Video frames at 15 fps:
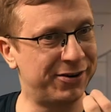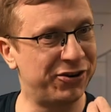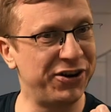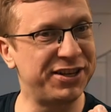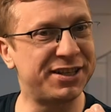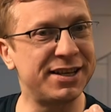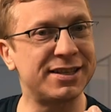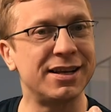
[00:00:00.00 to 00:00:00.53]

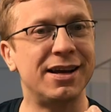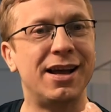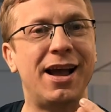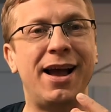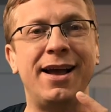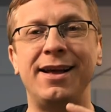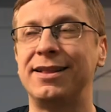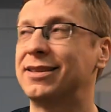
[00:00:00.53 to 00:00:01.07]
increases,
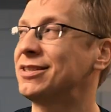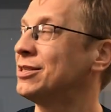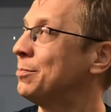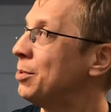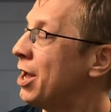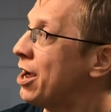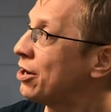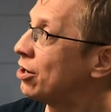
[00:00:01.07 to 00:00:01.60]
and
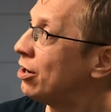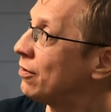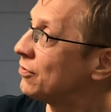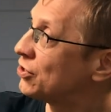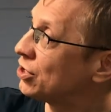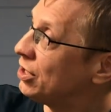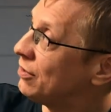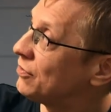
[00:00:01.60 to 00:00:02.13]
supply
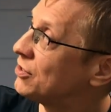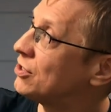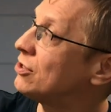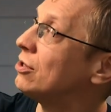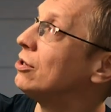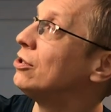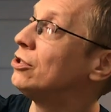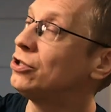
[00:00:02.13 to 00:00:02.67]
curve
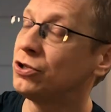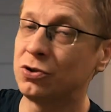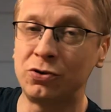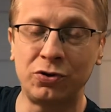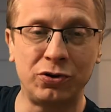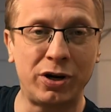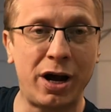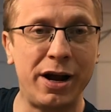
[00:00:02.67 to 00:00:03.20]
shifts to
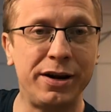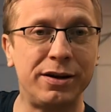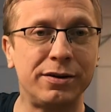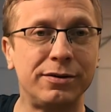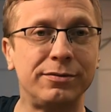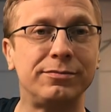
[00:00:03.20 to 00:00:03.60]
right.